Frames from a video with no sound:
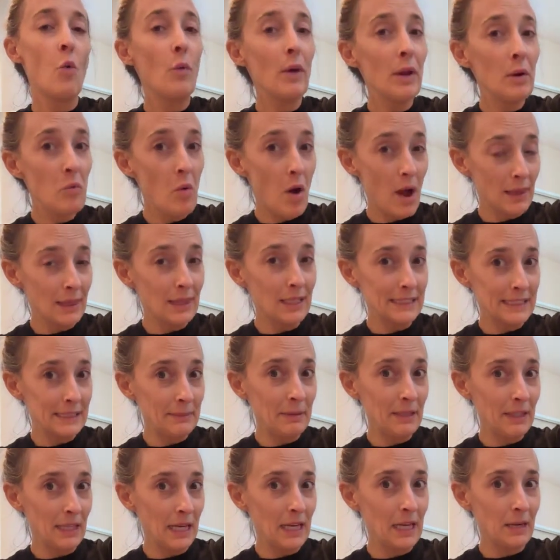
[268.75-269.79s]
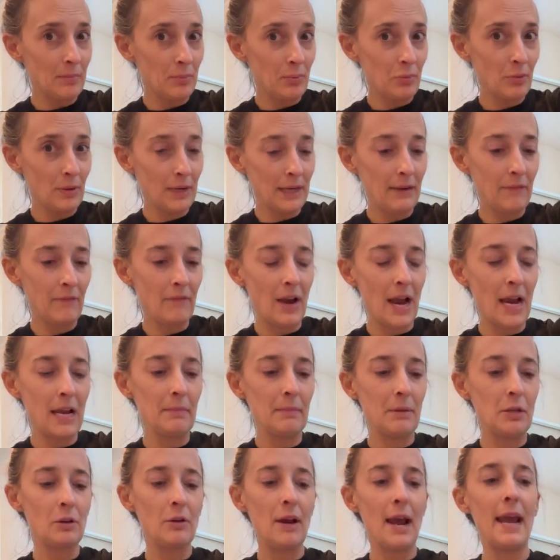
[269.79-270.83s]
We want this to be like a pretty
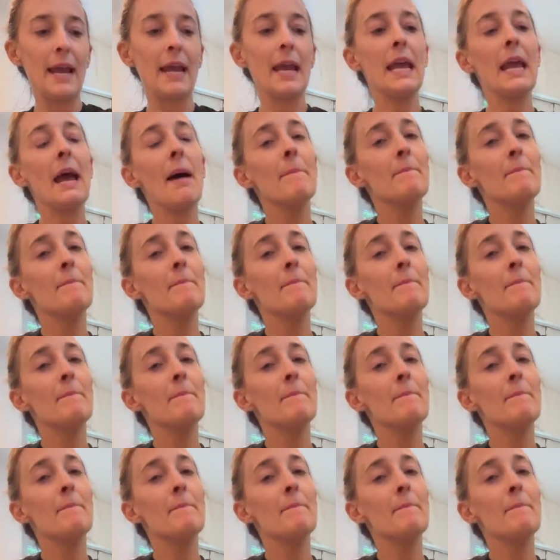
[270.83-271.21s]
fine puree,